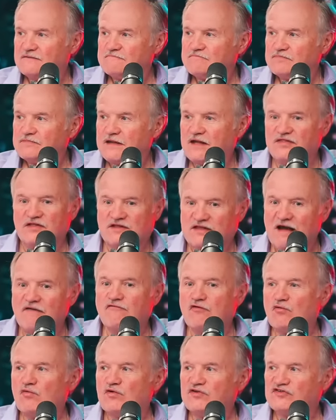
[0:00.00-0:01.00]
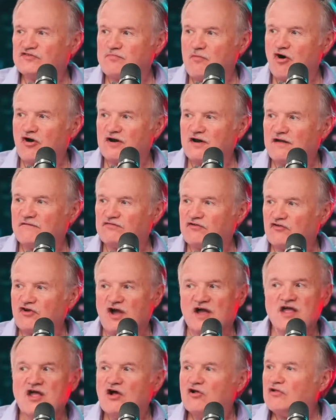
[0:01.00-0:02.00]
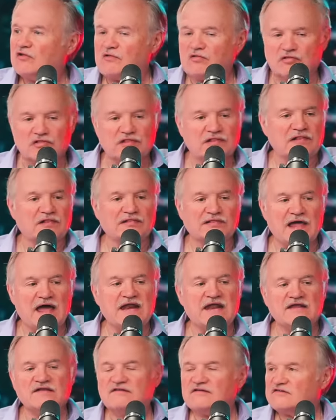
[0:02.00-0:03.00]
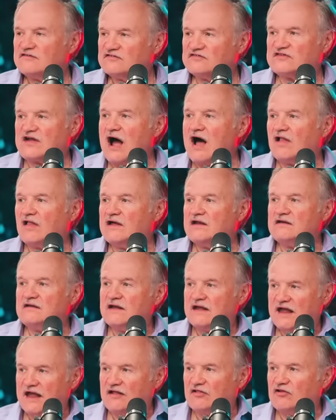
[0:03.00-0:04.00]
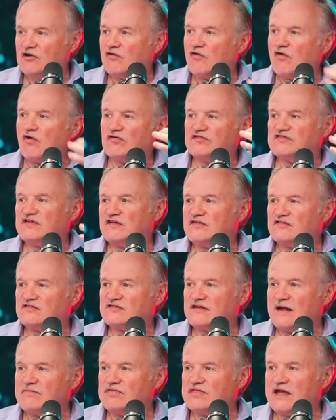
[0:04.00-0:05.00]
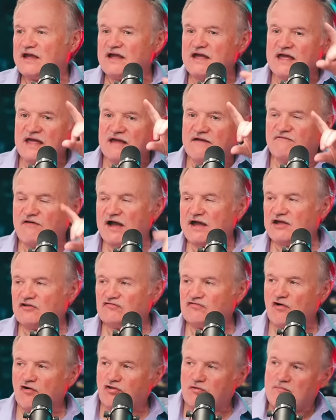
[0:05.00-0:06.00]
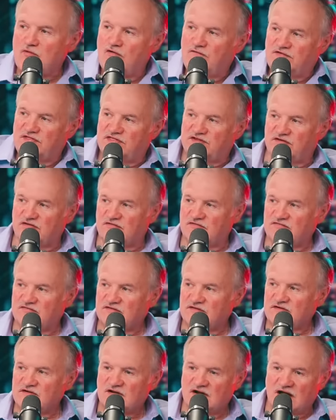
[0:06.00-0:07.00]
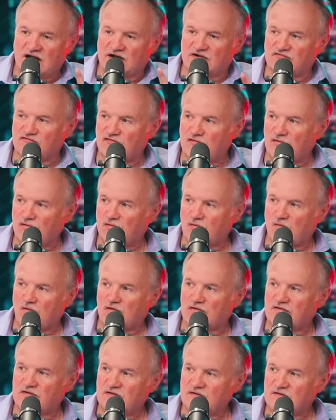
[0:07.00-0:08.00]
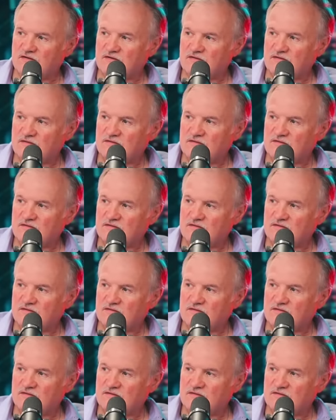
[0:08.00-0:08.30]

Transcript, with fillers: Yeah. And the devil was smart enough to do it. Lenin, Stalin, Hitler all said the same thing. If I control the movie theaters, I control the world. Wow.